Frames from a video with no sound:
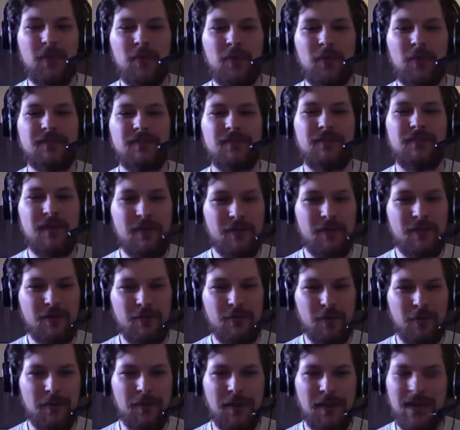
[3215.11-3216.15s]
is a very
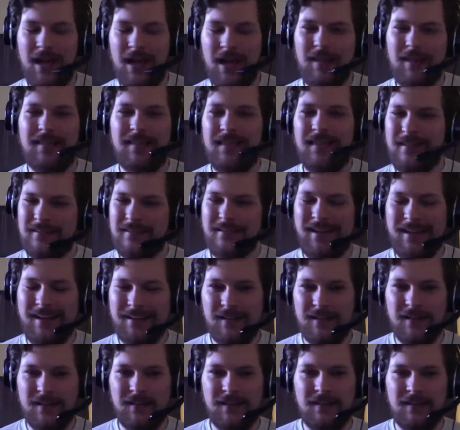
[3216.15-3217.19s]
cool thing. I think that's
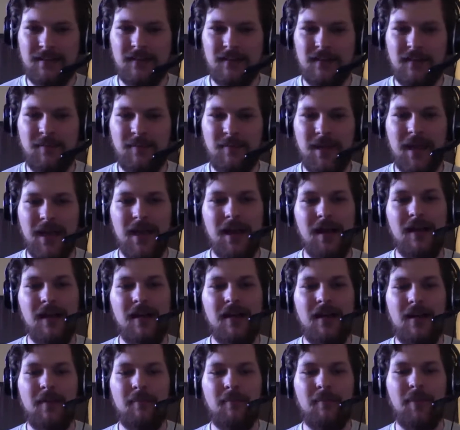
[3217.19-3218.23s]
technically still in beta,
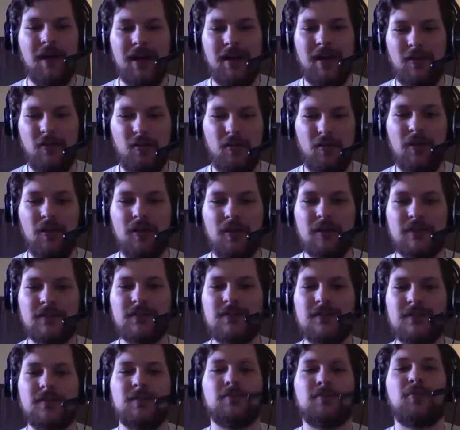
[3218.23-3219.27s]
but it works
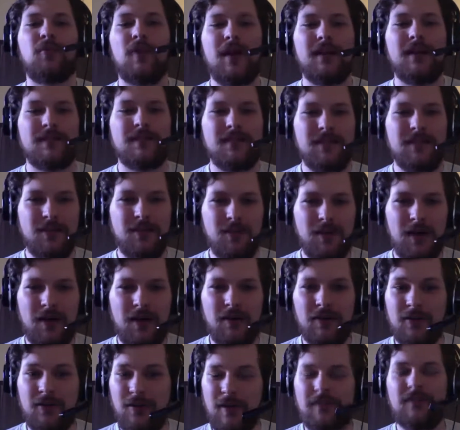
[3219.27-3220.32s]
surprisingly
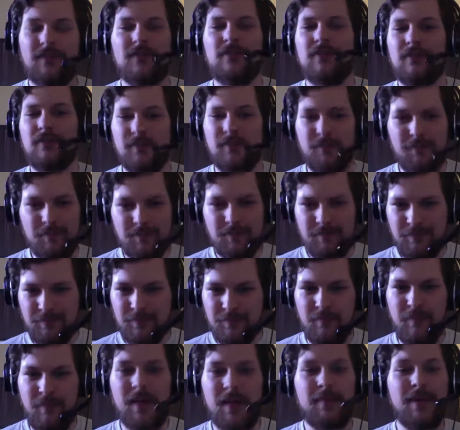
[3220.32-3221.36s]
well. You have to do some
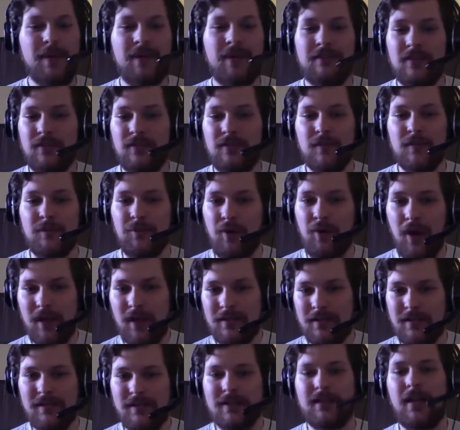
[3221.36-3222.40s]

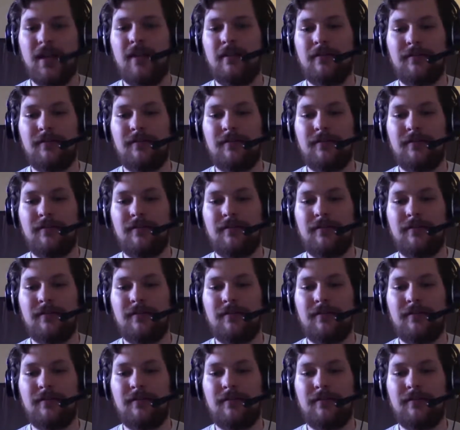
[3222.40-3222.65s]
proxy stuff.